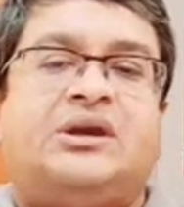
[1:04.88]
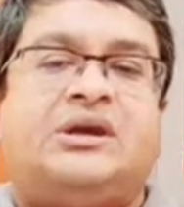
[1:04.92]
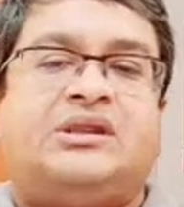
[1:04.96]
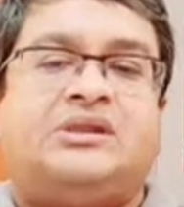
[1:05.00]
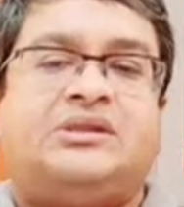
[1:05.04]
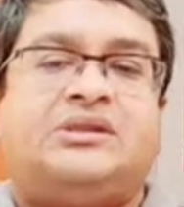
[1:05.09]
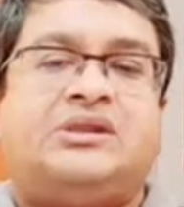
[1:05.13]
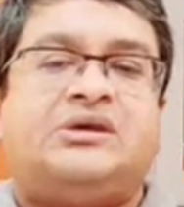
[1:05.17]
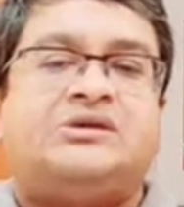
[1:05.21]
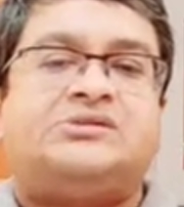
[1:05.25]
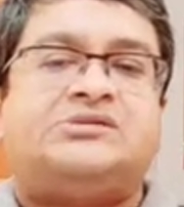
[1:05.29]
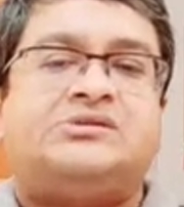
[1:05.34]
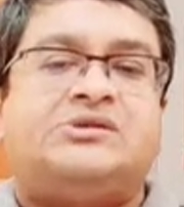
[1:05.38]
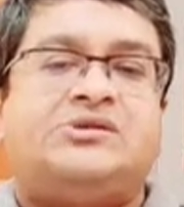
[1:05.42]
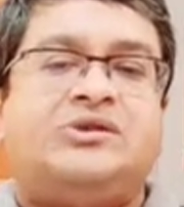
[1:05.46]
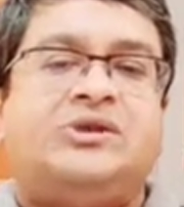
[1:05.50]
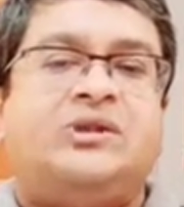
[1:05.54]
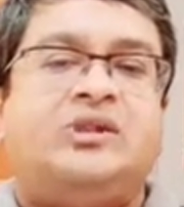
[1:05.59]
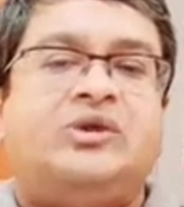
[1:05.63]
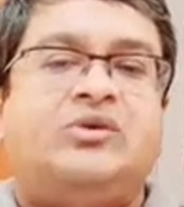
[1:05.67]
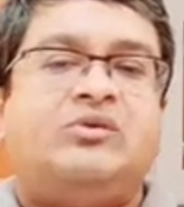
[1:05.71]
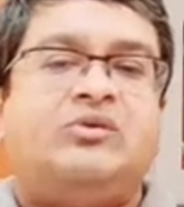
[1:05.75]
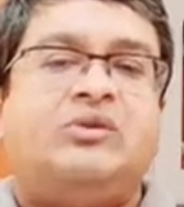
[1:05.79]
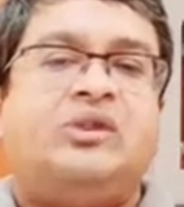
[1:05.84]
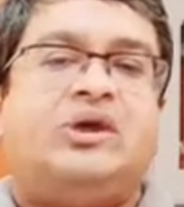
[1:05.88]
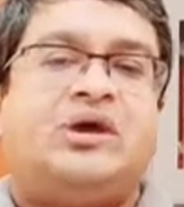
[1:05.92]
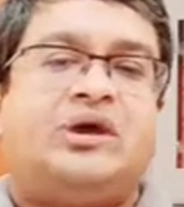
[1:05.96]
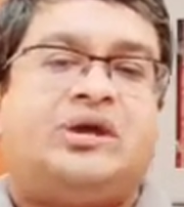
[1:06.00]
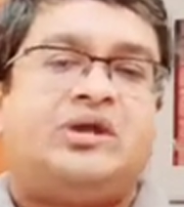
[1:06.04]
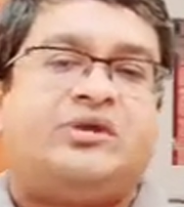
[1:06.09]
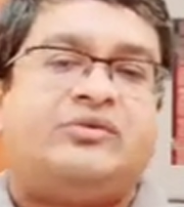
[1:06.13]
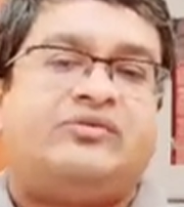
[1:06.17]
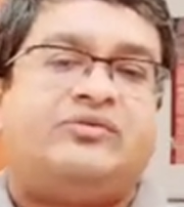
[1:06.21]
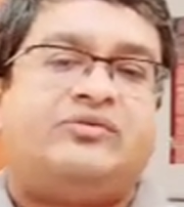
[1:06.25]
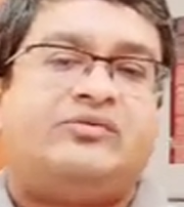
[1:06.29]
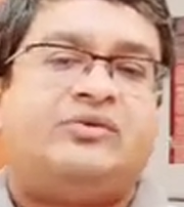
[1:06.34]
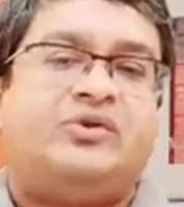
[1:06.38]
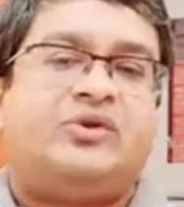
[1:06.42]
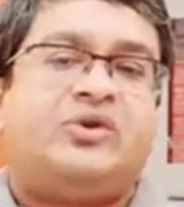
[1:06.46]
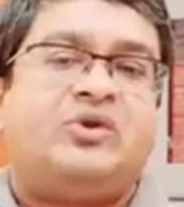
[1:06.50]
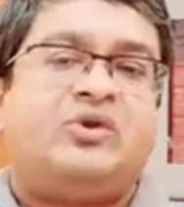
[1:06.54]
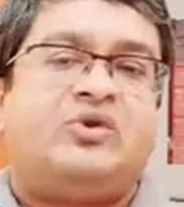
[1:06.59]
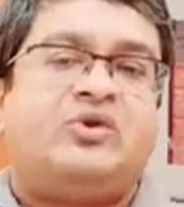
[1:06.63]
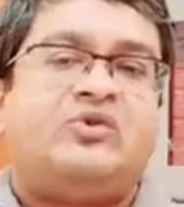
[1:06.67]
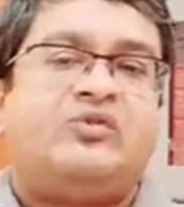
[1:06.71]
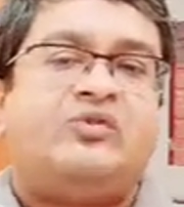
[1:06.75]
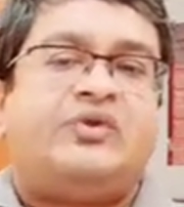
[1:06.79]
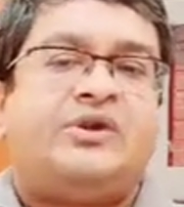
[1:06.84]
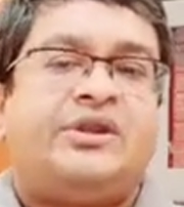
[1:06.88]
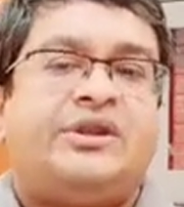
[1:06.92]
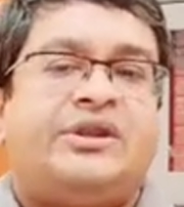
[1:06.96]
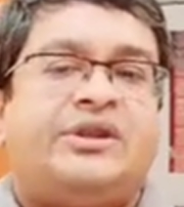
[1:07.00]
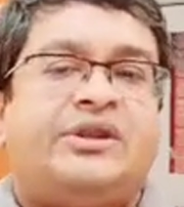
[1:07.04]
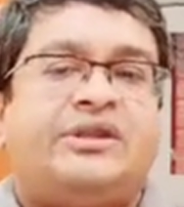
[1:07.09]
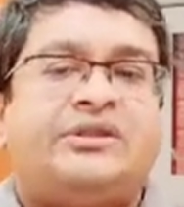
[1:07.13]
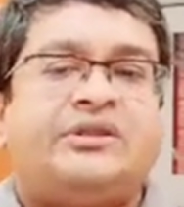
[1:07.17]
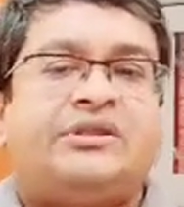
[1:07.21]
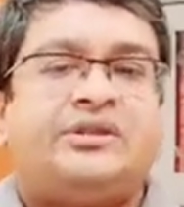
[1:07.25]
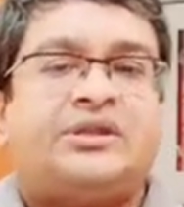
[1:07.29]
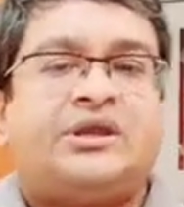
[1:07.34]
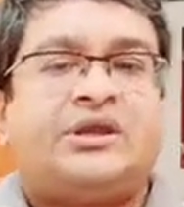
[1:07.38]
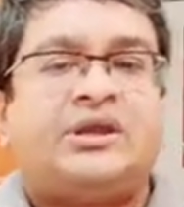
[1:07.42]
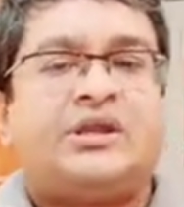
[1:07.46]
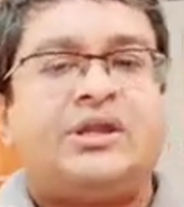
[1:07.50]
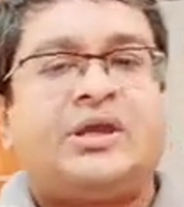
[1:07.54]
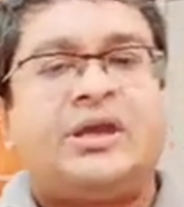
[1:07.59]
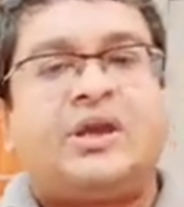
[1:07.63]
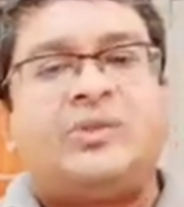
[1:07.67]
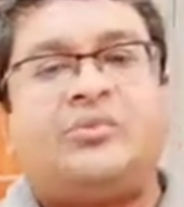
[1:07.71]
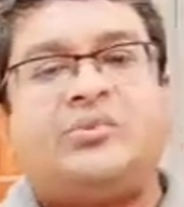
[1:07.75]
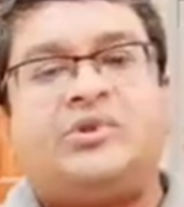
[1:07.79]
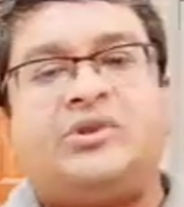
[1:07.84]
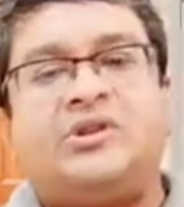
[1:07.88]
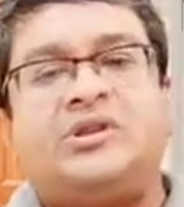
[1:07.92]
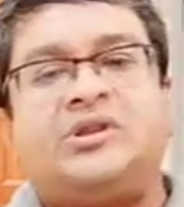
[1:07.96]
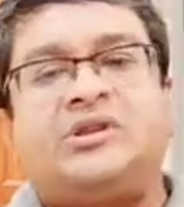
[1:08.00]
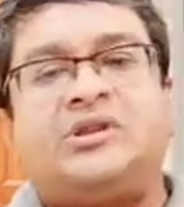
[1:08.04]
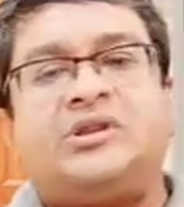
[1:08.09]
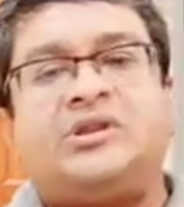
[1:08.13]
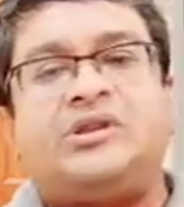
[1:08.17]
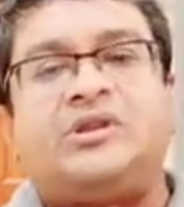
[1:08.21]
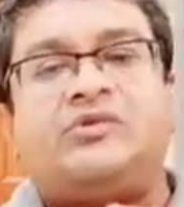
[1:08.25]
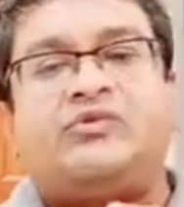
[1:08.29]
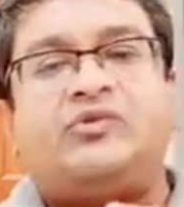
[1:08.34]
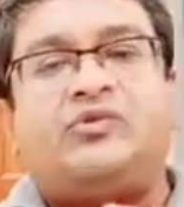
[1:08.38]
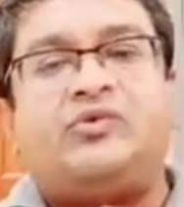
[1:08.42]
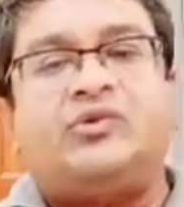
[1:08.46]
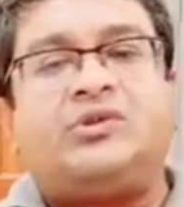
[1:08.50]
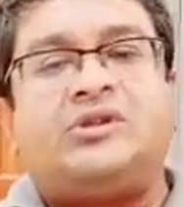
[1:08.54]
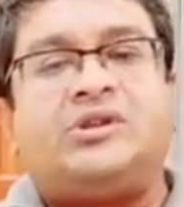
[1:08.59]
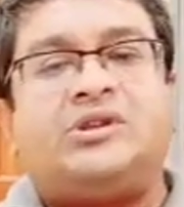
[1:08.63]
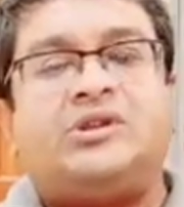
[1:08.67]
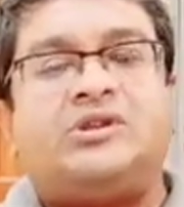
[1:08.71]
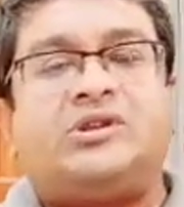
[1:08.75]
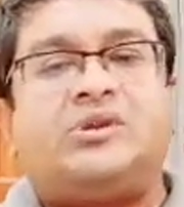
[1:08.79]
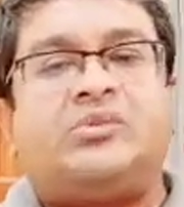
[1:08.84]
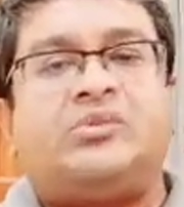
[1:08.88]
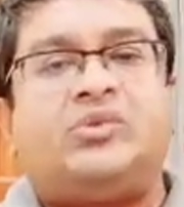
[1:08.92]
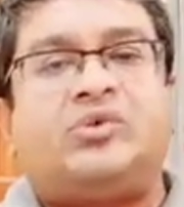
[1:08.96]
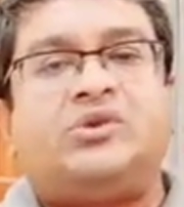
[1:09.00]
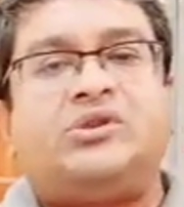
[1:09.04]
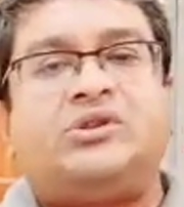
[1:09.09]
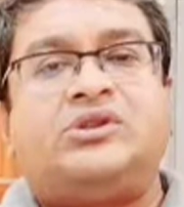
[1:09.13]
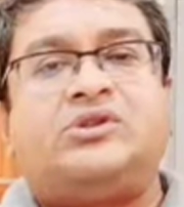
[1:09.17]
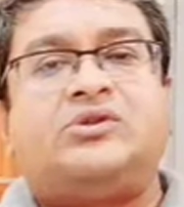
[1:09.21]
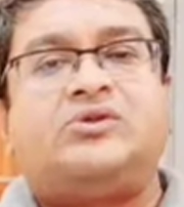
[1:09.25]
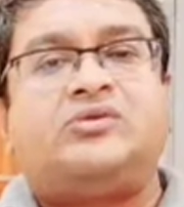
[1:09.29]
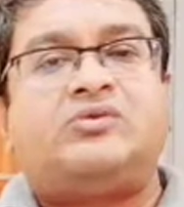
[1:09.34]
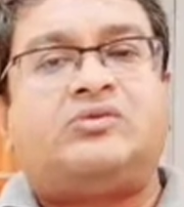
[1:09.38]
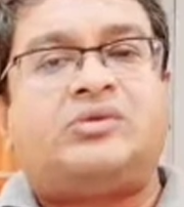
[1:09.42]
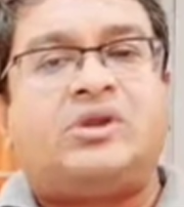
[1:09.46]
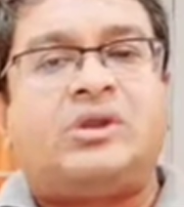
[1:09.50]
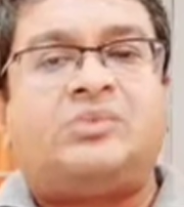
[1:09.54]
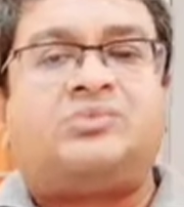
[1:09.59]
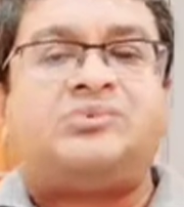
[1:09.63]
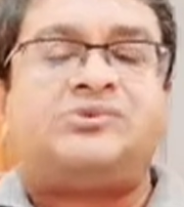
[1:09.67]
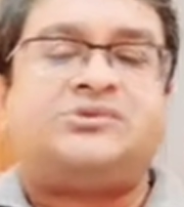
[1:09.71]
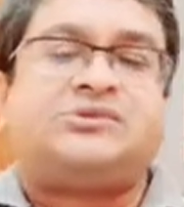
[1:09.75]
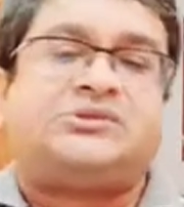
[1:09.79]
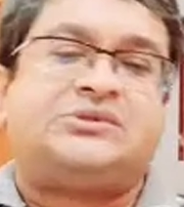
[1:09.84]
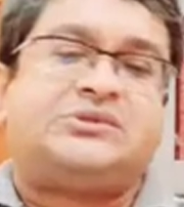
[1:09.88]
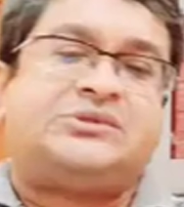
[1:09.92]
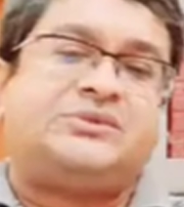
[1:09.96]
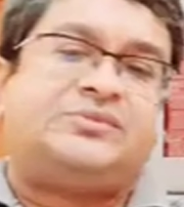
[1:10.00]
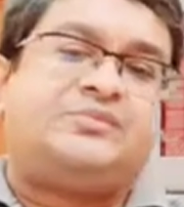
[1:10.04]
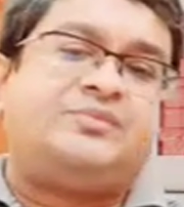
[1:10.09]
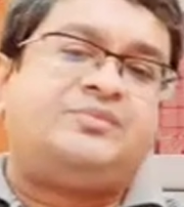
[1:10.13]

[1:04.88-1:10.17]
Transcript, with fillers: and thus renew life where death had apparently devoted the body to corruption.